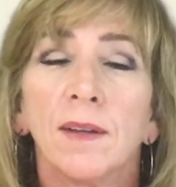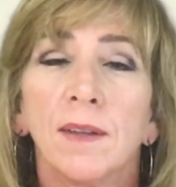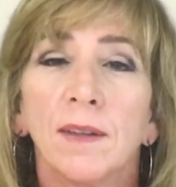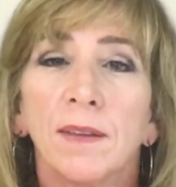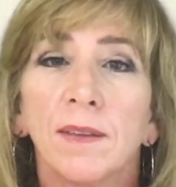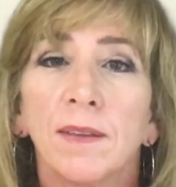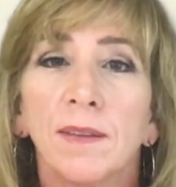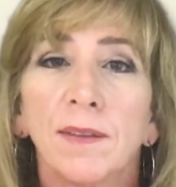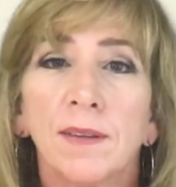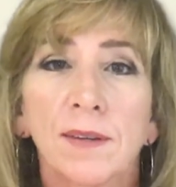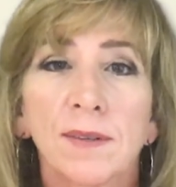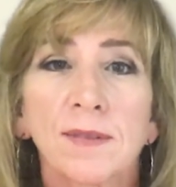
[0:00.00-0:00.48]

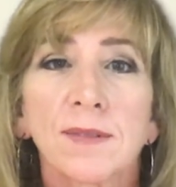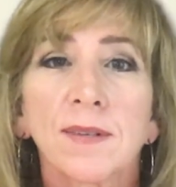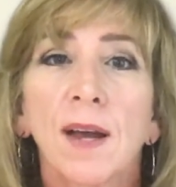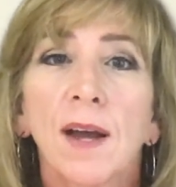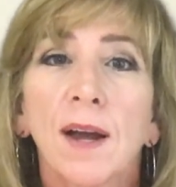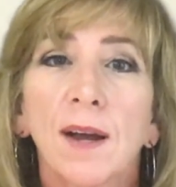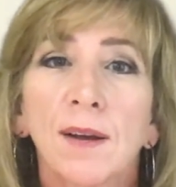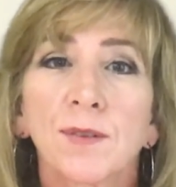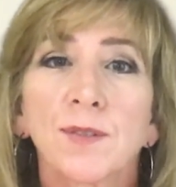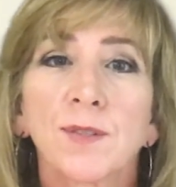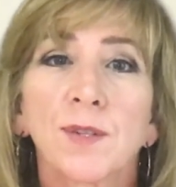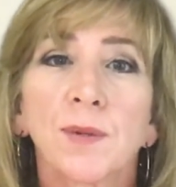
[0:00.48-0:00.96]
This
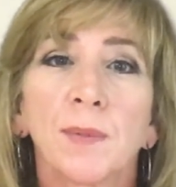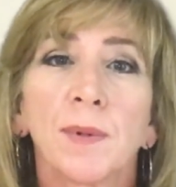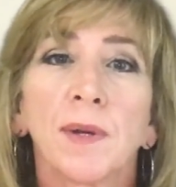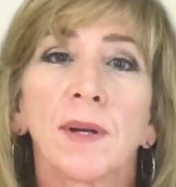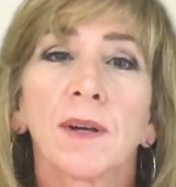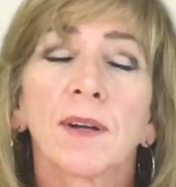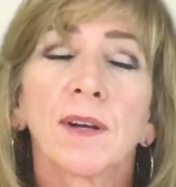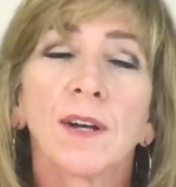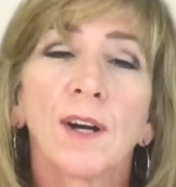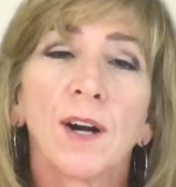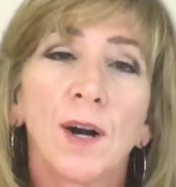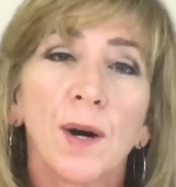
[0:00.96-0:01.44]
has to be a
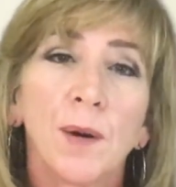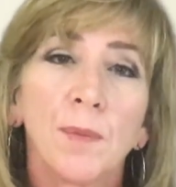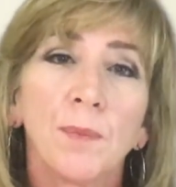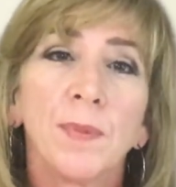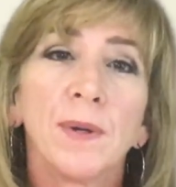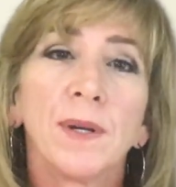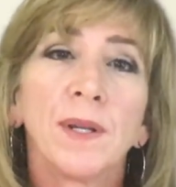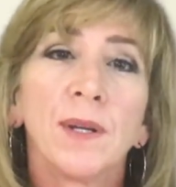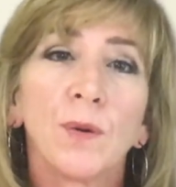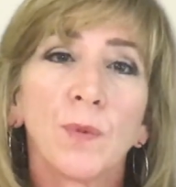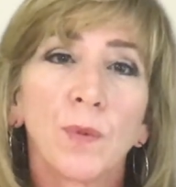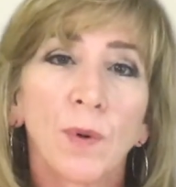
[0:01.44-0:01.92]

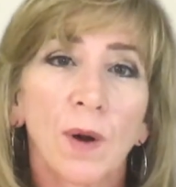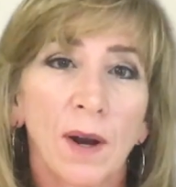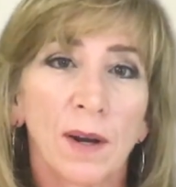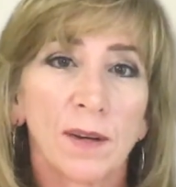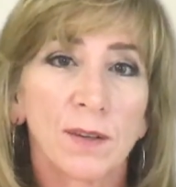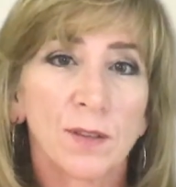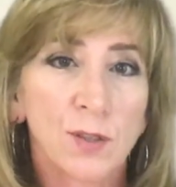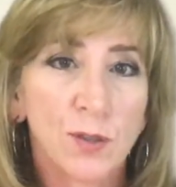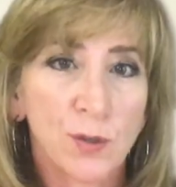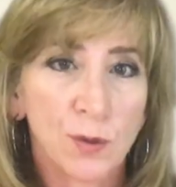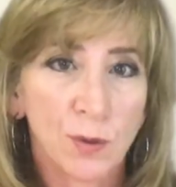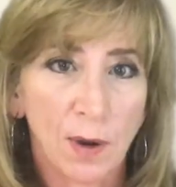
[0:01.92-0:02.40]

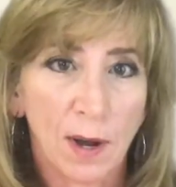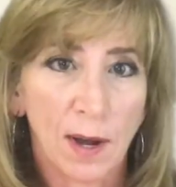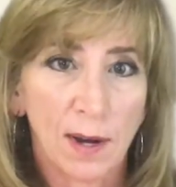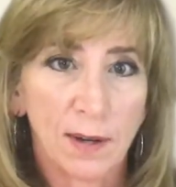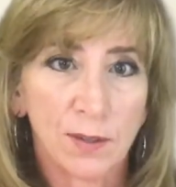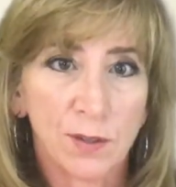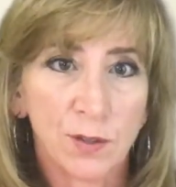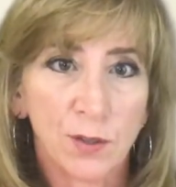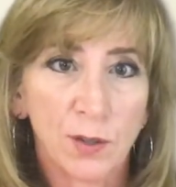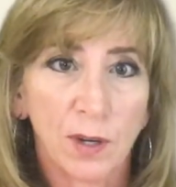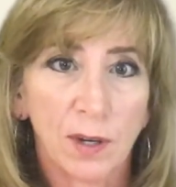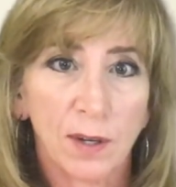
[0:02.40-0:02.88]
company-wide
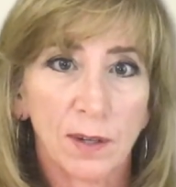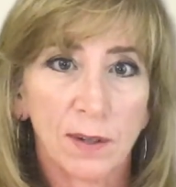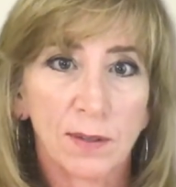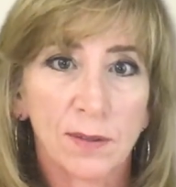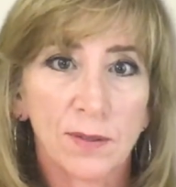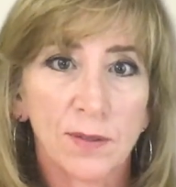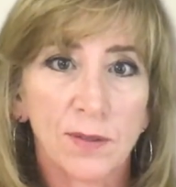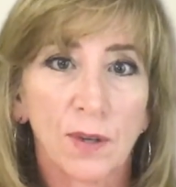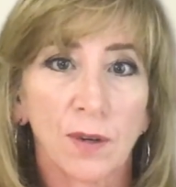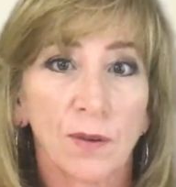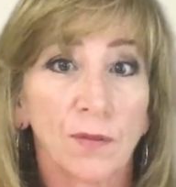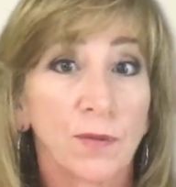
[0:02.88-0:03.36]
strategy.
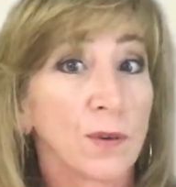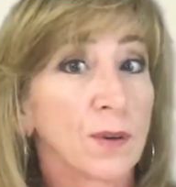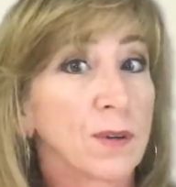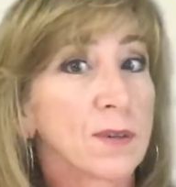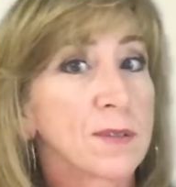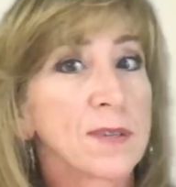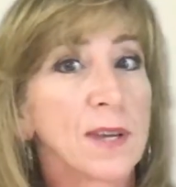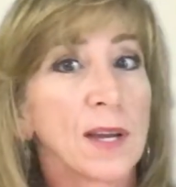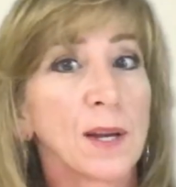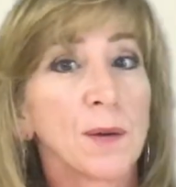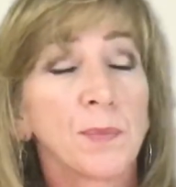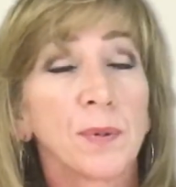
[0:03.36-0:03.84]
So for
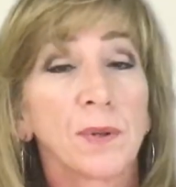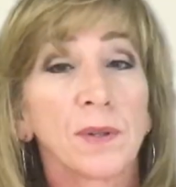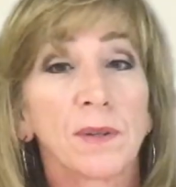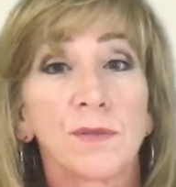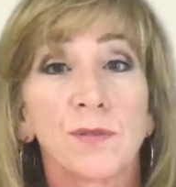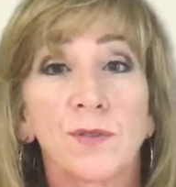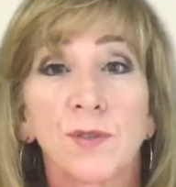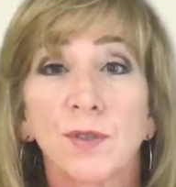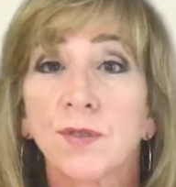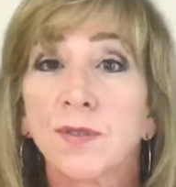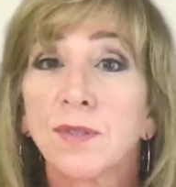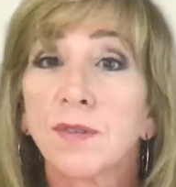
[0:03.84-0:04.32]
example, if
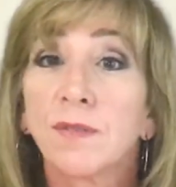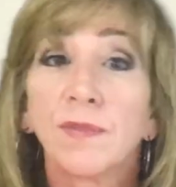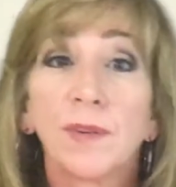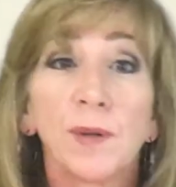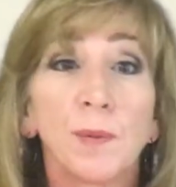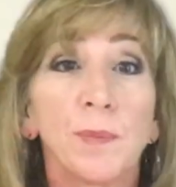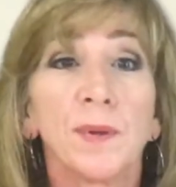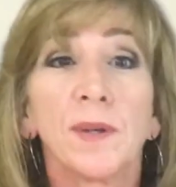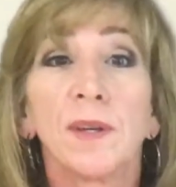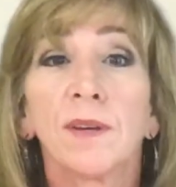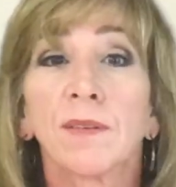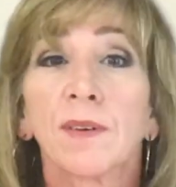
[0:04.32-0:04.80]
just the
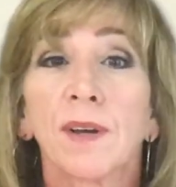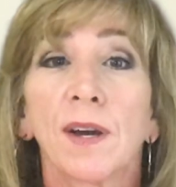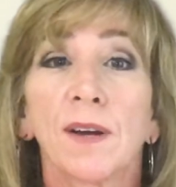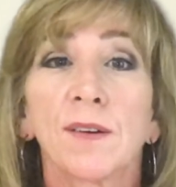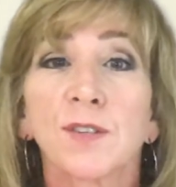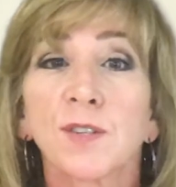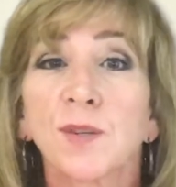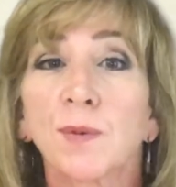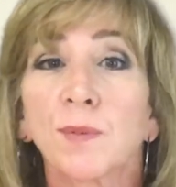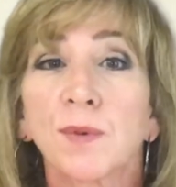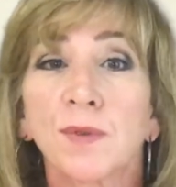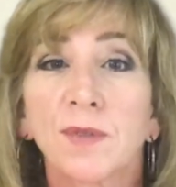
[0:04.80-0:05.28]
VP of
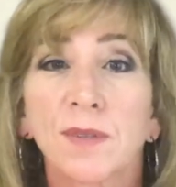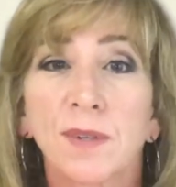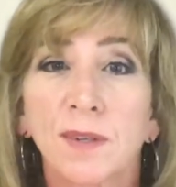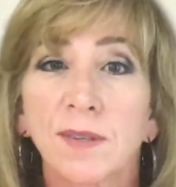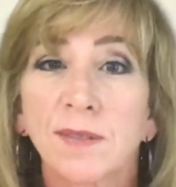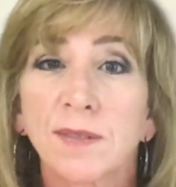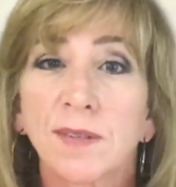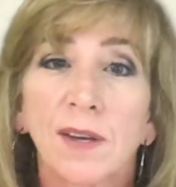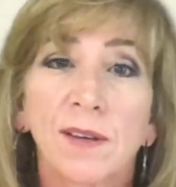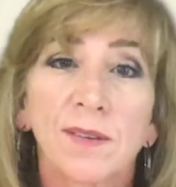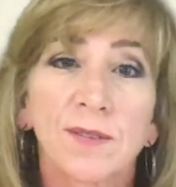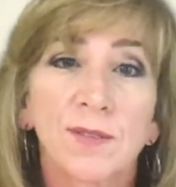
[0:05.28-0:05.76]
customer
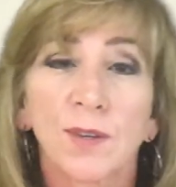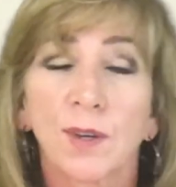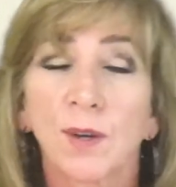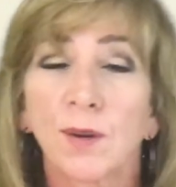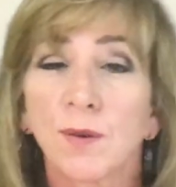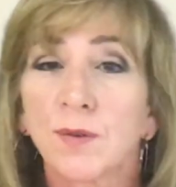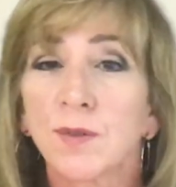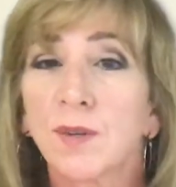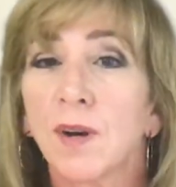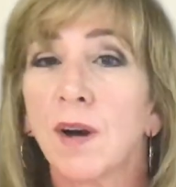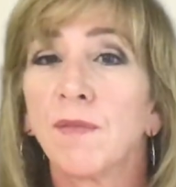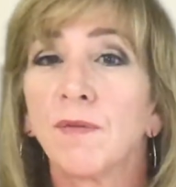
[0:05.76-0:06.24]
success
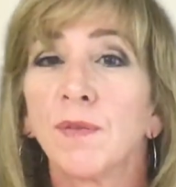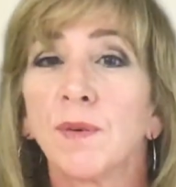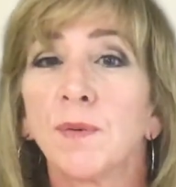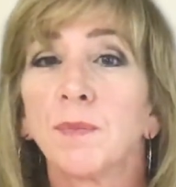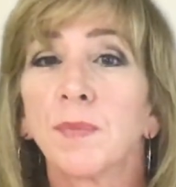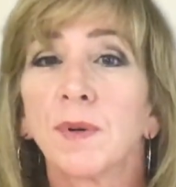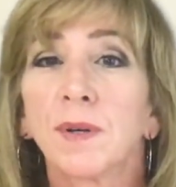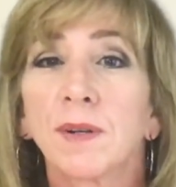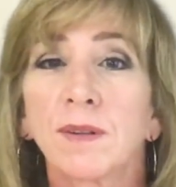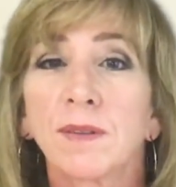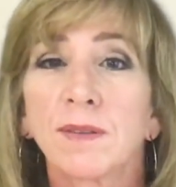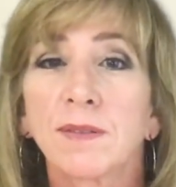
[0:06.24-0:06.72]
goes off and
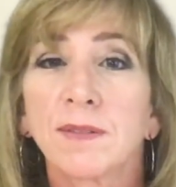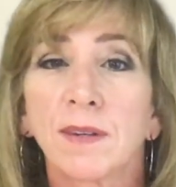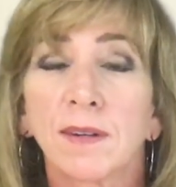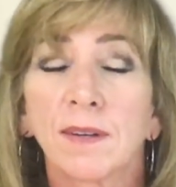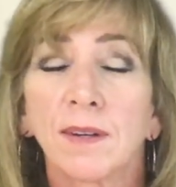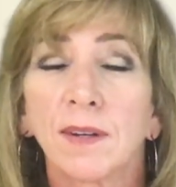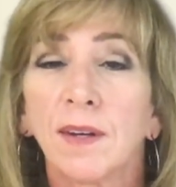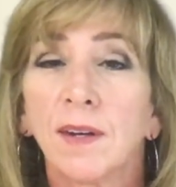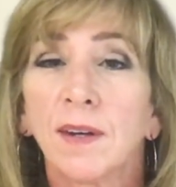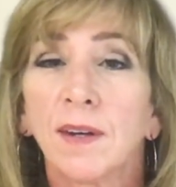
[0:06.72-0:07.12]
builds a